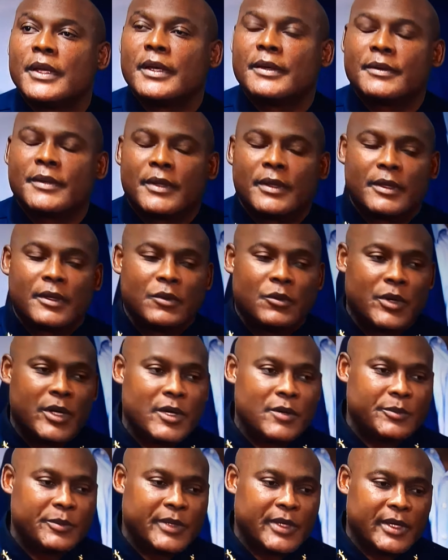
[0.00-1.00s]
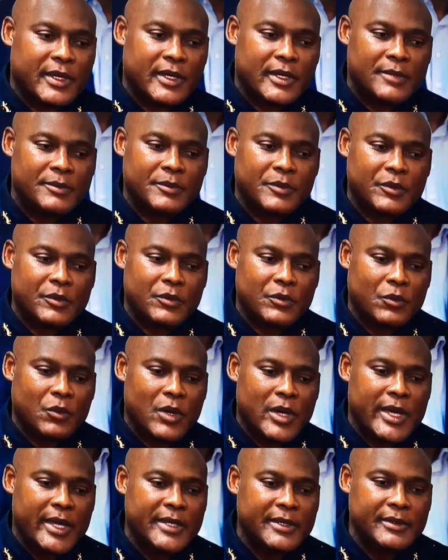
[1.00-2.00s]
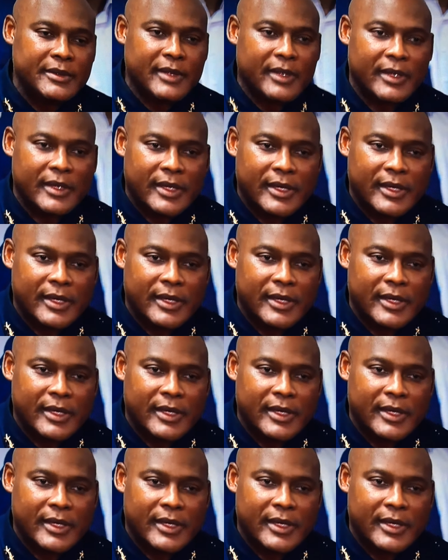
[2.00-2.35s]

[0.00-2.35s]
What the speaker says: Yeah. Well, one,